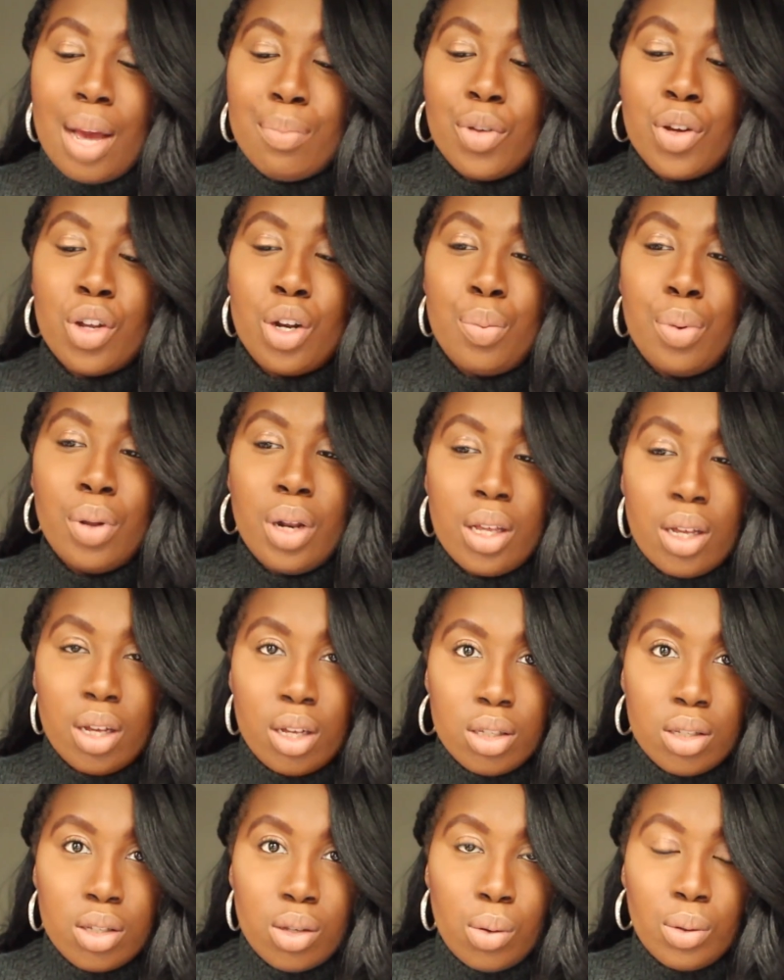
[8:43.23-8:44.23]
I'm not going to put it
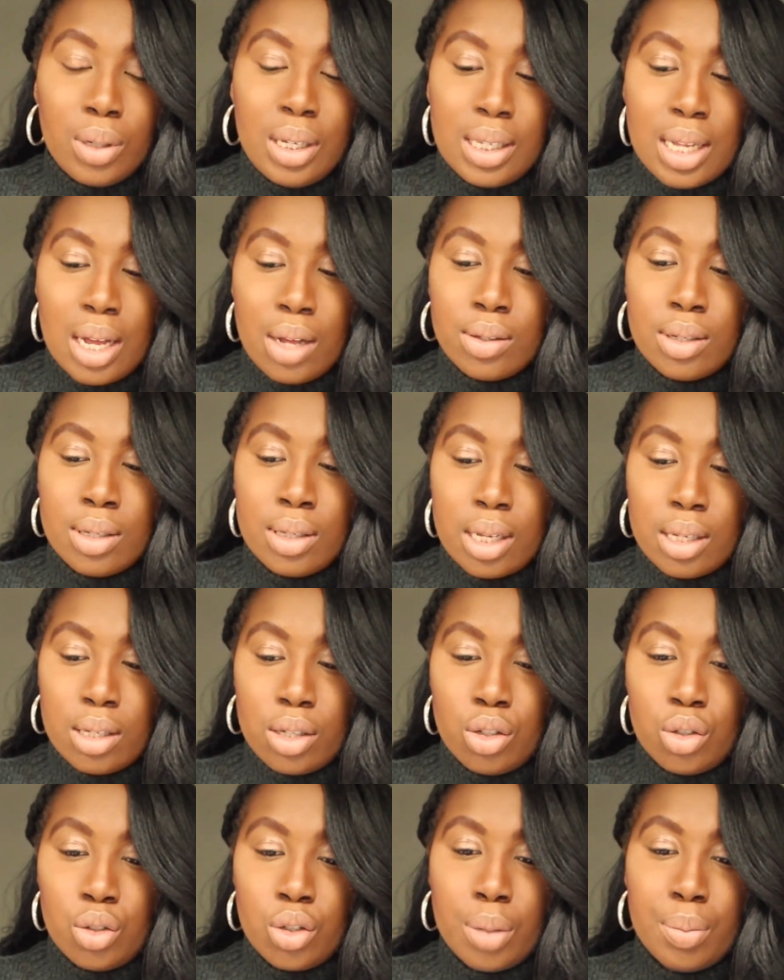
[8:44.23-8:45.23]
solely down to
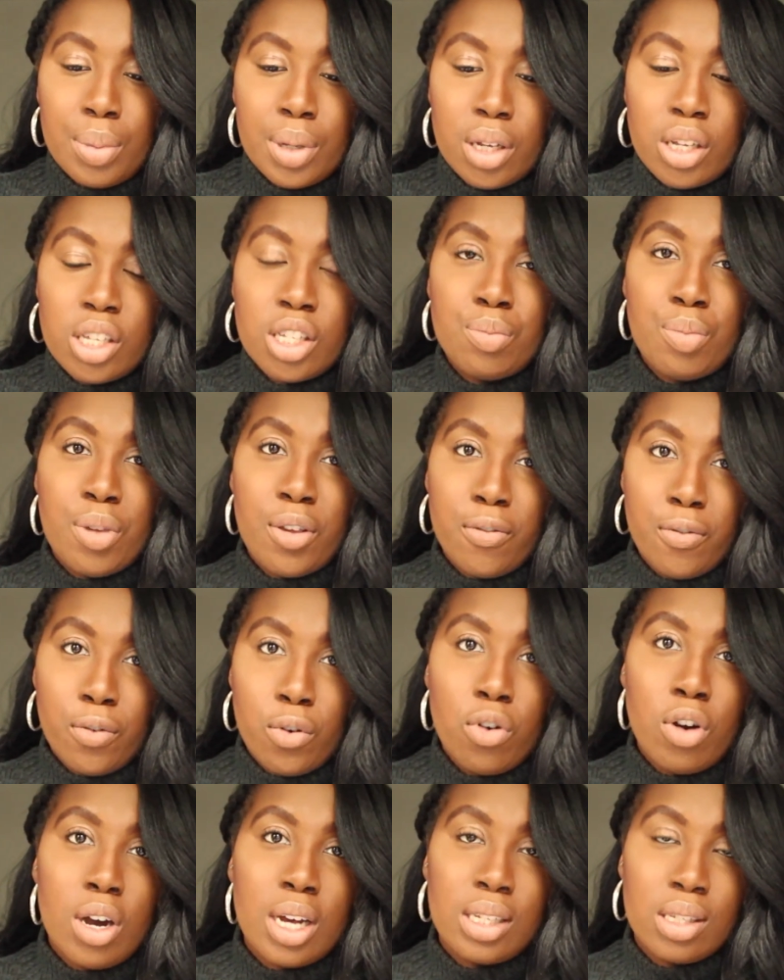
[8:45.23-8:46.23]
dentistry, because
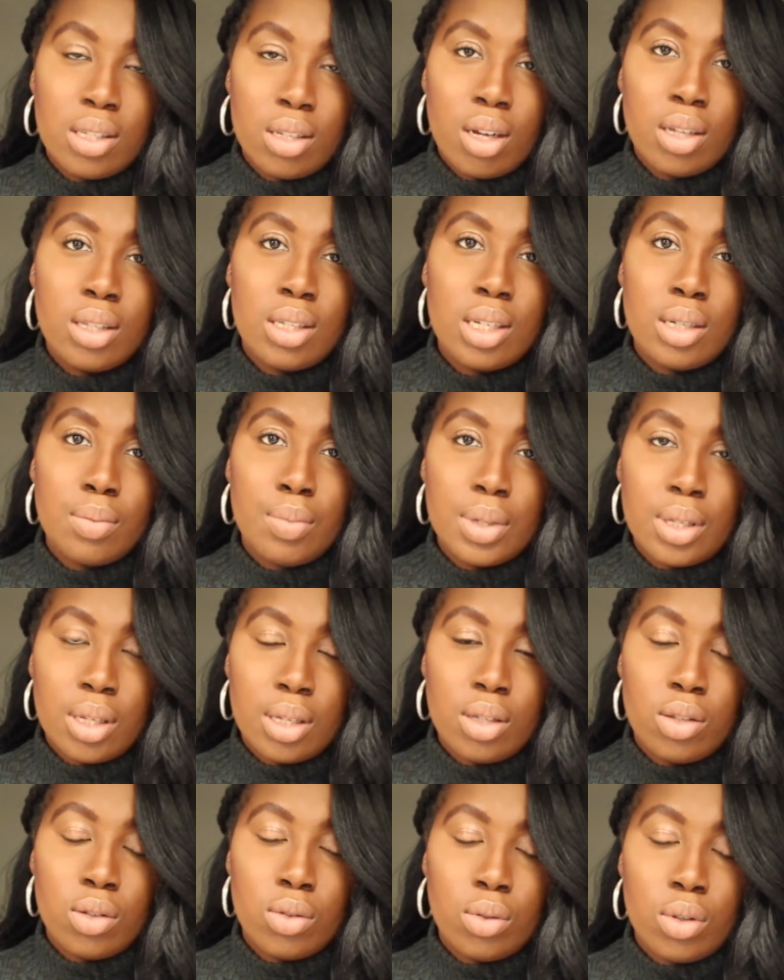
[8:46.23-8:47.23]
before I started my
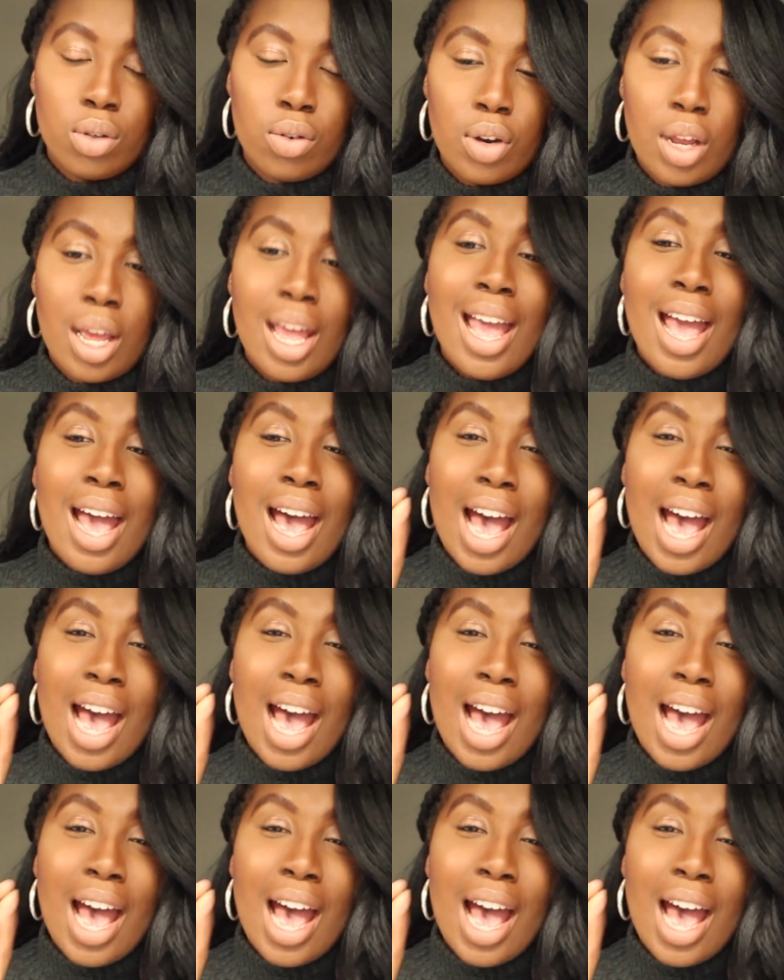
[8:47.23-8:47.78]
dental degree,